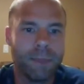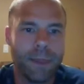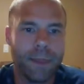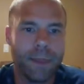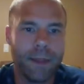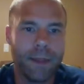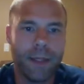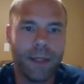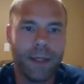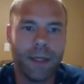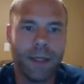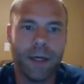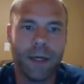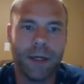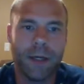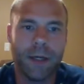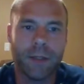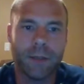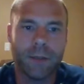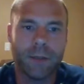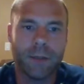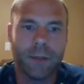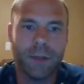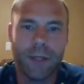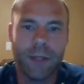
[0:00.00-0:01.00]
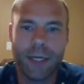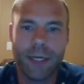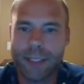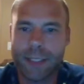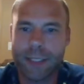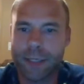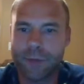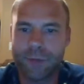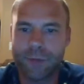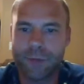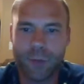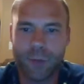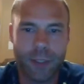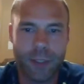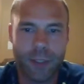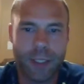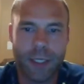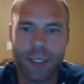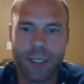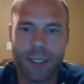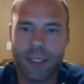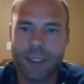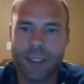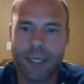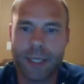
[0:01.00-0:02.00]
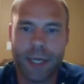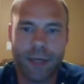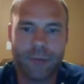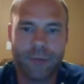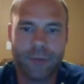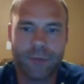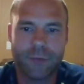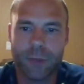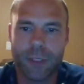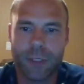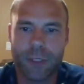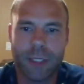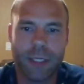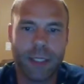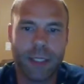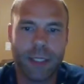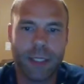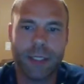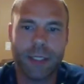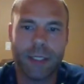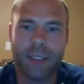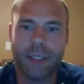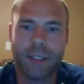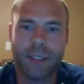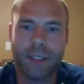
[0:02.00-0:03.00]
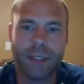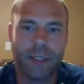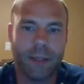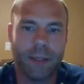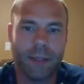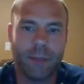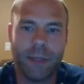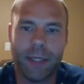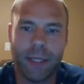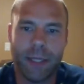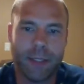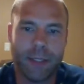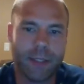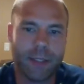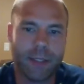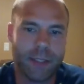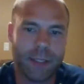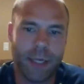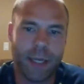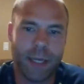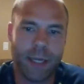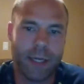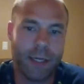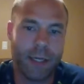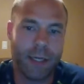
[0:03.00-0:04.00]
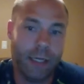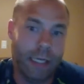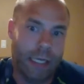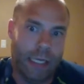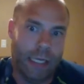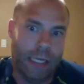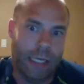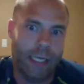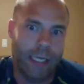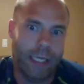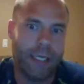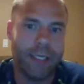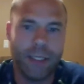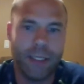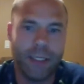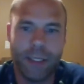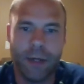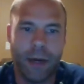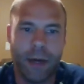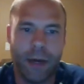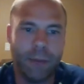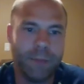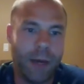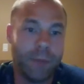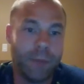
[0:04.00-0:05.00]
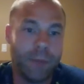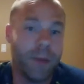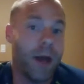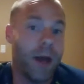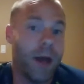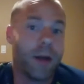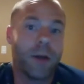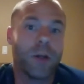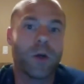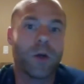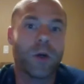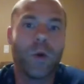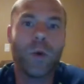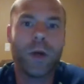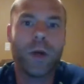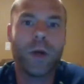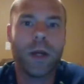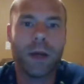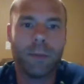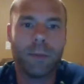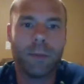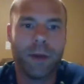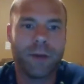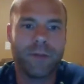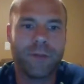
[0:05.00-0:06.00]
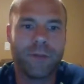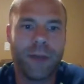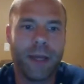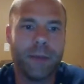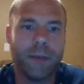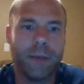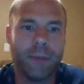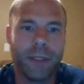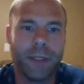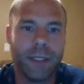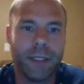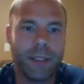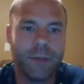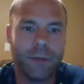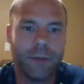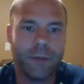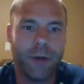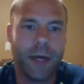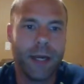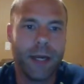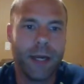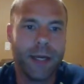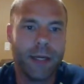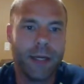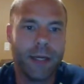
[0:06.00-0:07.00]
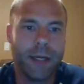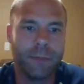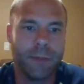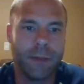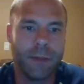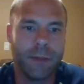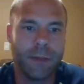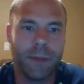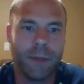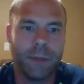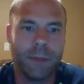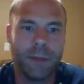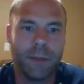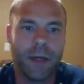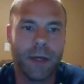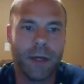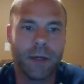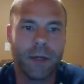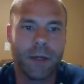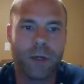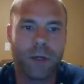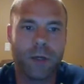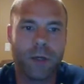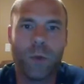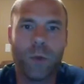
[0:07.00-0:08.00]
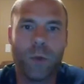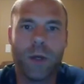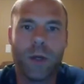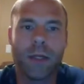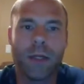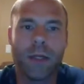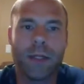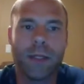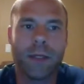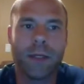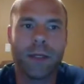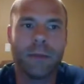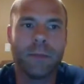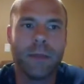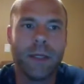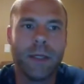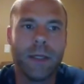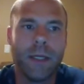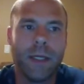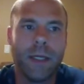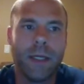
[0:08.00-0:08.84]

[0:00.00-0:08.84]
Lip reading: You guys have 4 kids. I have 4 kids. I mean, I'm not going to quit on my family, right? I'm not going to quit on them.